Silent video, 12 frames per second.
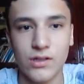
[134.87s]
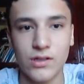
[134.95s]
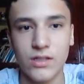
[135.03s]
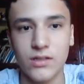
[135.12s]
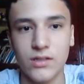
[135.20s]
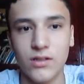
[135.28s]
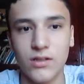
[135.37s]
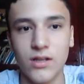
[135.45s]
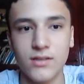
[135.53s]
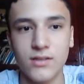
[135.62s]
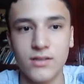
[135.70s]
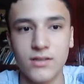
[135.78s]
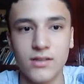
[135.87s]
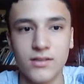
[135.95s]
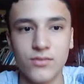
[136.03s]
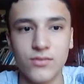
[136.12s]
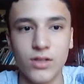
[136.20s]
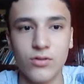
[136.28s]
in the last lesson we
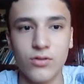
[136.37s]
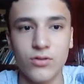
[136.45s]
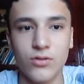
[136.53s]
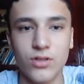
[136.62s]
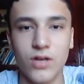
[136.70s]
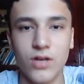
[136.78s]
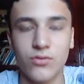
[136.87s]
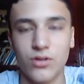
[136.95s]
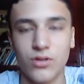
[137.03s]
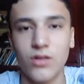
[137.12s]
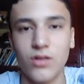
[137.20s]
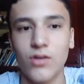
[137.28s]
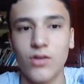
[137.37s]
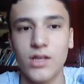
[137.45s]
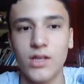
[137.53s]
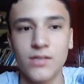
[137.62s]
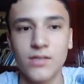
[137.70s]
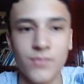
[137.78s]
learned how to calculate
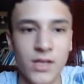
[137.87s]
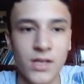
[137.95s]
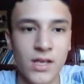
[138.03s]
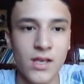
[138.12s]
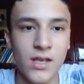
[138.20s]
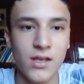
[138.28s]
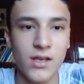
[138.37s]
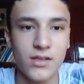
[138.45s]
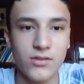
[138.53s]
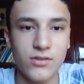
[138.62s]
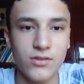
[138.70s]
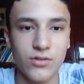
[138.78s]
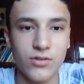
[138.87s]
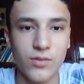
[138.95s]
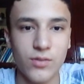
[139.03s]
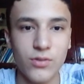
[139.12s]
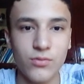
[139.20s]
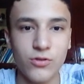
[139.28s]
them. So repeat
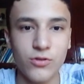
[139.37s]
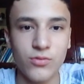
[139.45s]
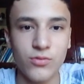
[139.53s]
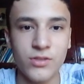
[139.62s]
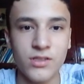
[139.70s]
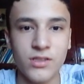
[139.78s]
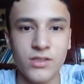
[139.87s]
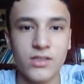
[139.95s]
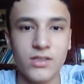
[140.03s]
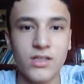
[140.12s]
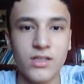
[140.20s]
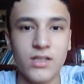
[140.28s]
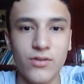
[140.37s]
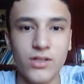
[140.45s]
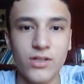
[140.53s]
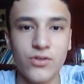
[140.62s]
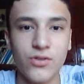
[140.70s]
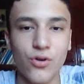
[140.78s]
measurements and take an average
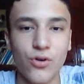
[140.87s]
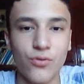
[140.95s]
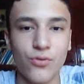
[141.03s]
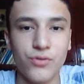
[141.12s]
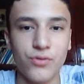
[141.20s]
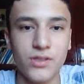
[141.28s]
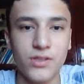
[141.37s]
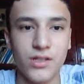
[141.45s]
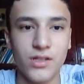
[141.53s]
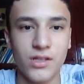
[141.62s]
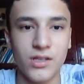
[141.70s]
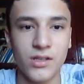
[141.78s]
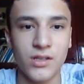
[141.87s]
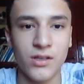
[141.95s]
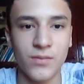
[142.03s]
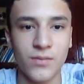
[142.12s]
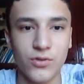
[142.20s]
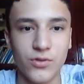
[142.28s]
of this reading.
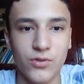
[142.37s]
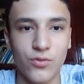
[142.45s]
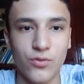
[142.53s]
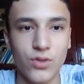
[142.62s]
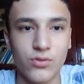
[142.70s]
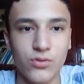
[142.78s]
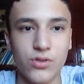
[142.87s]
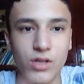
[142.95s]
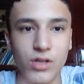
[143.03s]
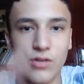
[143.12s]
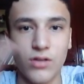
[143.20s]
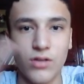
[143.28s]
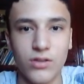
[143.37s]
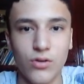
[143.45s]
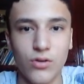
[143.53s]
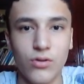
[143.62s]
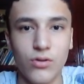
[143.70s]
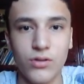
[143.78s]
So we should calculate all
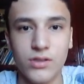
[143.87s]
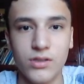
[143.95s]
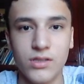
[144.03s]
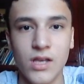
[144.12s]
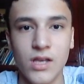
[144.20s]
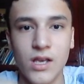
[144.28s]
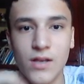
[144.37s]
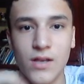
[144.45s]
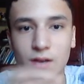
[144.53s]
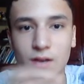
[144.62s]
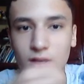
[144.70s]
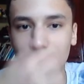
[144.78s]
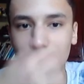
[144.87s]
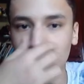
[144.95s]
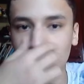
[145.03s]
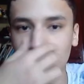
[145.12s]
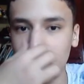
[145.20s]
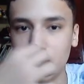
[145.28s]
this. We
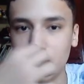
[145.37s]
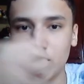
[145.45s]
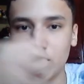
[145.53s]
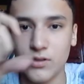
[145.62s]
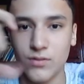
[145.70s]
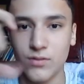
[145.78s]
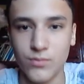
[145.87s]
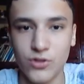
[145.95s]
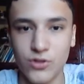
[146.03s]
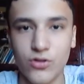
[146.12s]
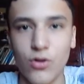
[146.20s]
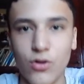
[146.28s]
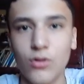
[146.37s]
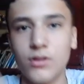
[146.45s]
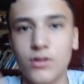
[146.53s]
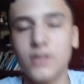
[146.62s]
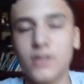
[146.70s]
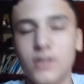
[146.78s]
should measure all
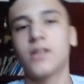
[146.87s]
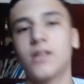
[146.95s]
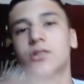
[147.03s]
this and